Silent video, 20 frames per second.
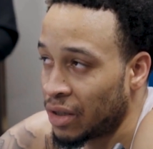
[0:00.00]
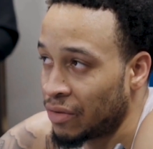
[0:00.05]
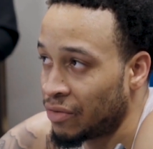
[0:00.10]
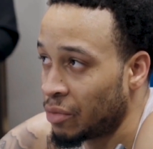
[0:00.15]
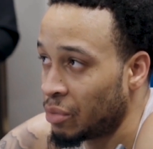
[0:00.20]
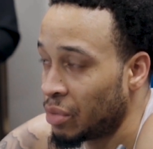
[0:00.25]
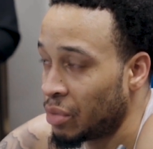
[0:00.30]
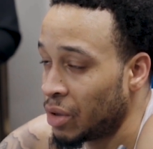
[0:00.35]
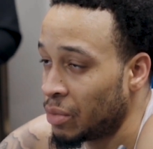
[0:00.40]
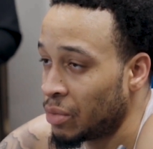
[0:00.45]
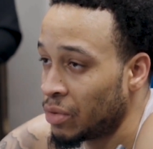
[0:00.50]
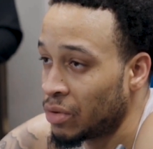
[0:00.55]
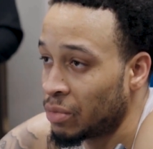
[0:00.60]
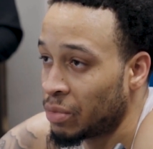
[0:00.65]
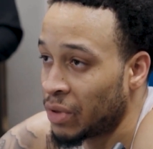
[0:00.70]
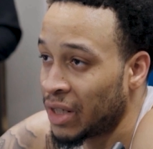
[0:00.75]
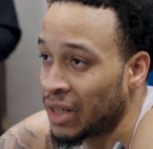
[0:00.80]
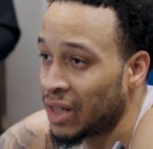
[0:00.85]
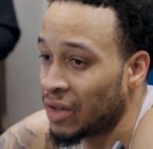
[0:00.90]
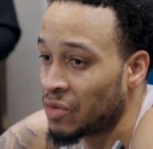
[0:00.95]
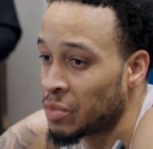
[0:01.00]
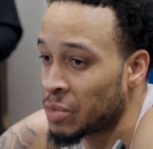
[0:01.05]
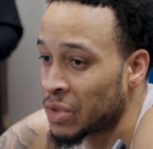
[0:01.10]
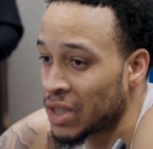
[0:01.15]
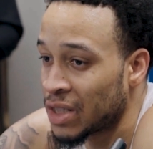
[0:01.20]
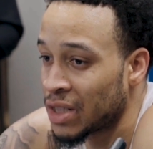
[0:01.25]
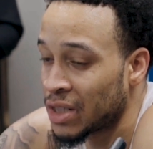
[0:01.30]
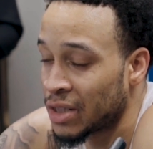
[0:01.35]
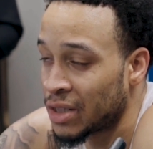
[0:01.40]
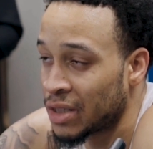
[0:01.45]
different people, playing different
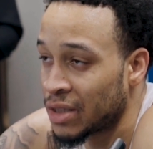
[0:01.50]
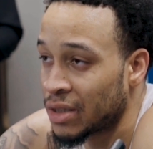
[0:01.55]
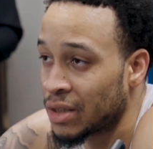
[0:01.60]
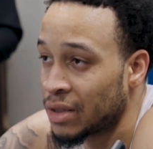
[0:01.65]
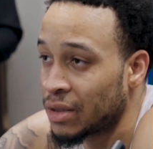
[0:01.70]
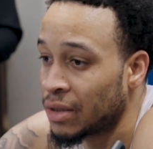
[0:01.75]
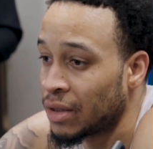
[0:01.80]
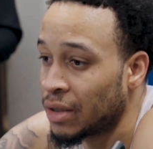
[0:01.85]
positions.